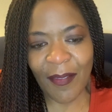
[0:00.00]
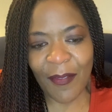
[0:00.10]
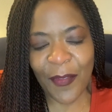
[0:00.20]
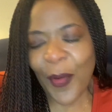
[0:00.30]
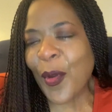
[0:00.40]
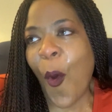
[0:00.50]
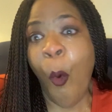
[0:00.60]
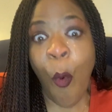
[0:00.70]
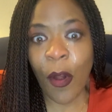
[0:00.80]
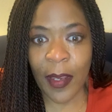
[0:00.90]
for an
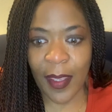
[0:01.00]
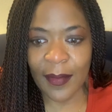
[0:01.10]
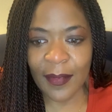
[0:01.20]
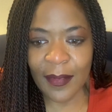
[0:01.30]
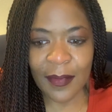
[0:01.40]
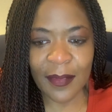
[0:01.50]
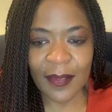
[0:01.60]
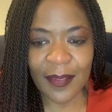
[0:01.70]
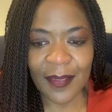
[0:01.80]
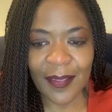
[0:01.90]
organ,
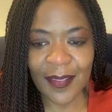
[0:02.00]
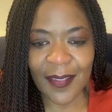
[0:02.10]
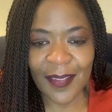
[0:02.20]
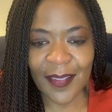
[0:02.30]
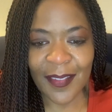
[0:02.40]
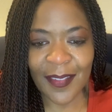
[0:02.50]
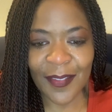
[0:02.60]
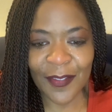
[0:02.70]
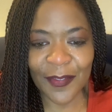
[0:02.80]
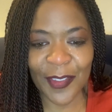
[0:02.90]

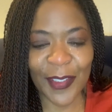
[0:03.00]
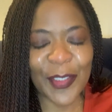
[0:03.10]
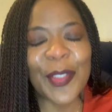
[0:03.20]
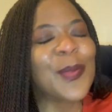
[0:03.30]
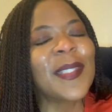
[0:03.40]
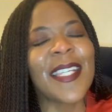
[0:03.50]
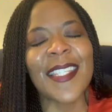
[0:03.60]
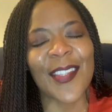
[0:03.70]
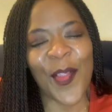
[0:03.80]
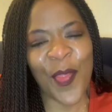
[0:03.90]
for a new lease
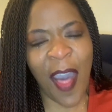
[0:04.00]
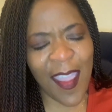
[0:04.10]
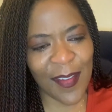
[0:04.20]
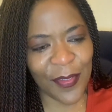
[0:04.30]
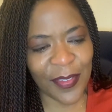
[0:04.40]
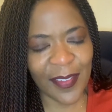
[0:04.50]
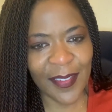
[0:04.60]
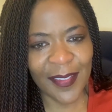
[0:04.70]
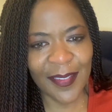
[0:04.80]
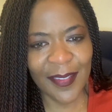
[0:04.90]
on life?
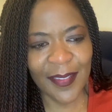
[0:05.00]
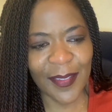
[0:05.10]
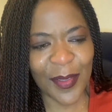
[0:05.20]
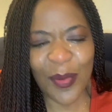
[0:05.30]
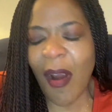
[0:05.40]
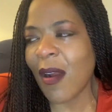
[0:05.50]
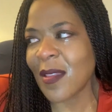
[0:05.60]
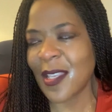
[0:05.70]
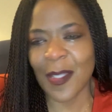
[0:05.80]
Who are these